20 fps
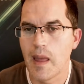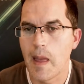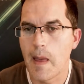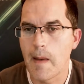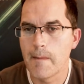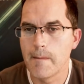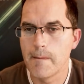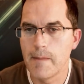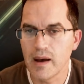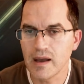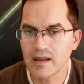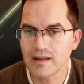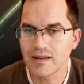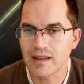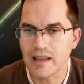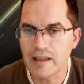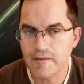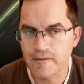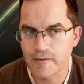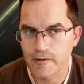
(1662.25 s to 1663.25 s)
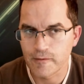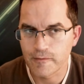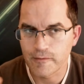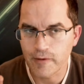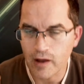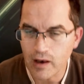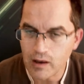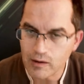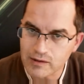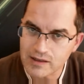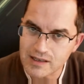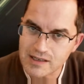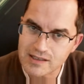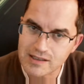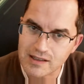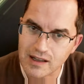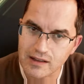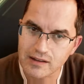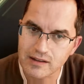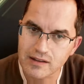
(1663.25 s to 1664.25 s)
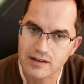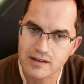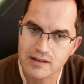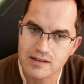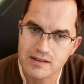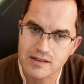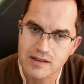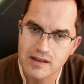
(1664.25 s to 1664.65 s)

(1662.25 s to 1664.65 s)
But if you follow these standards,